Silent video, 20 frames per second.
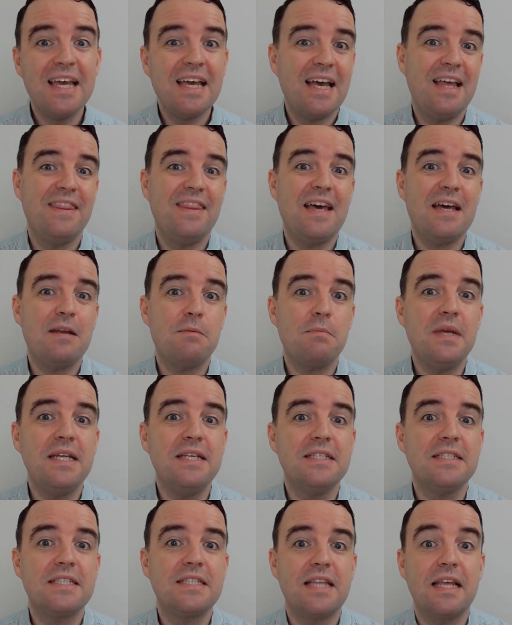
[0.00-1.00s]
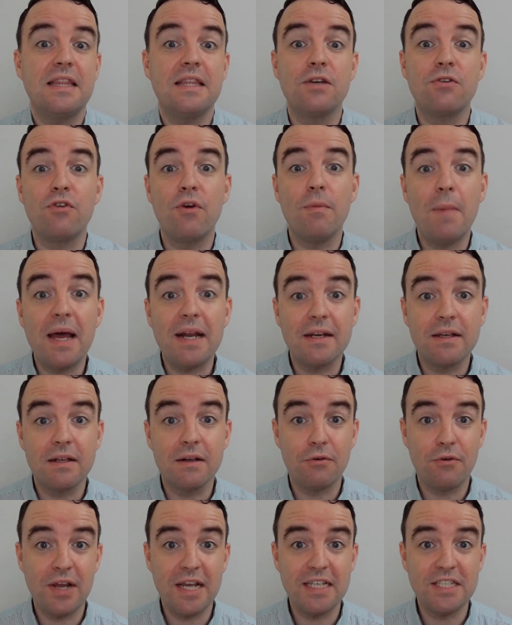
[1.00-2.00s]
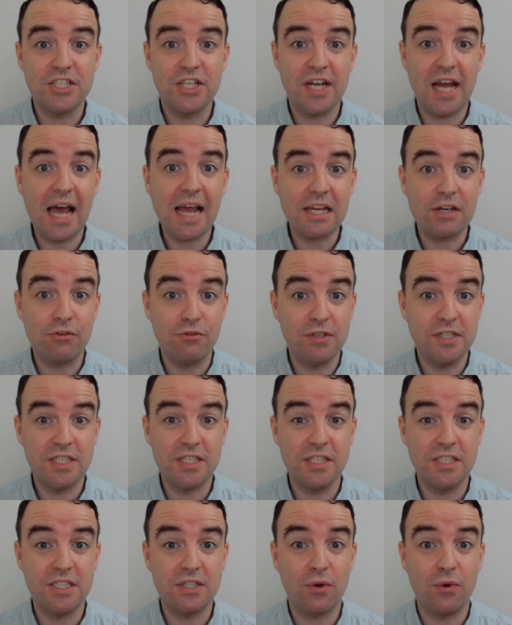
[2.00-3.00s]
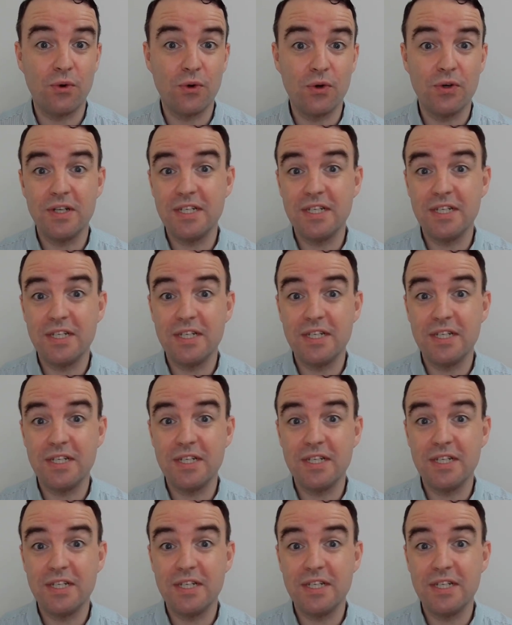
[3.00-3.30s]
and that means that the grammatical range and accuracy score